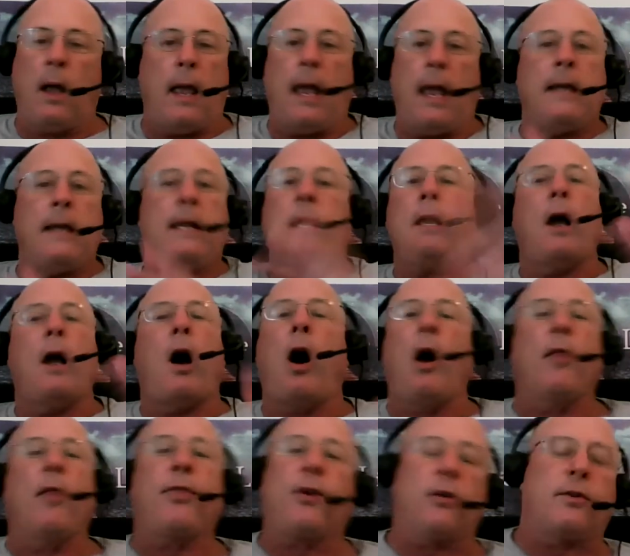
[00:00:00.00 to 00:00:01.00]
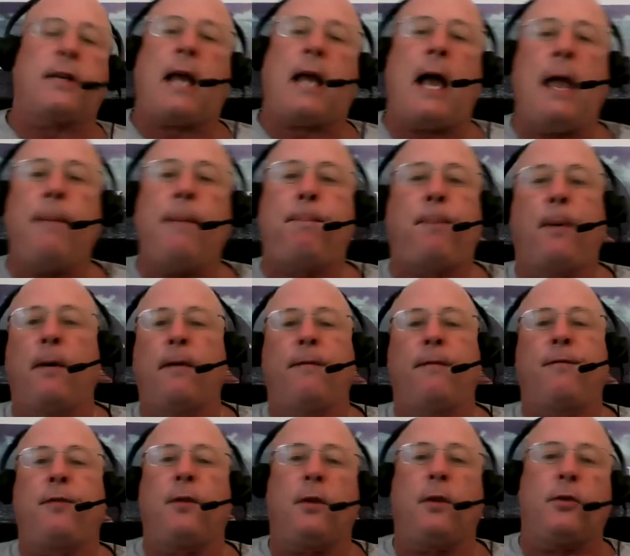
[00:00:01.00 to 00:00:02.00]
any other type of
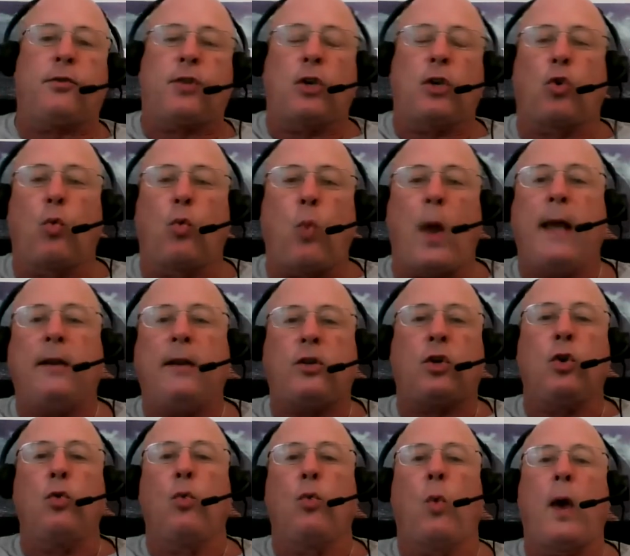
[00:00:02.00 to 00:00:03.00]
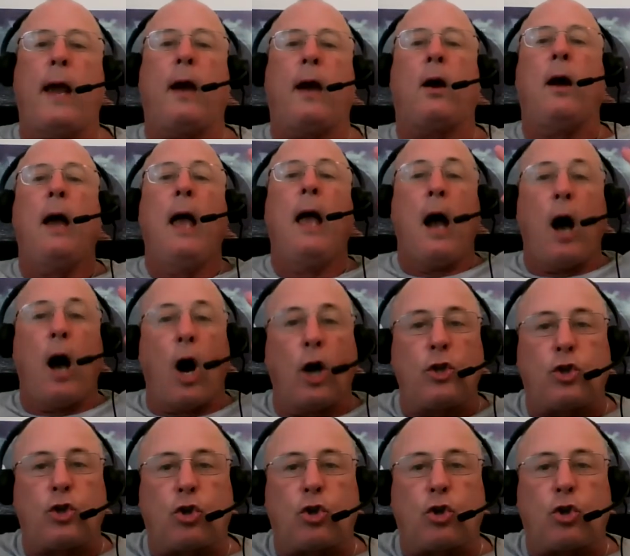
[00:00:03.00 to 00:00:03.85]
situation where a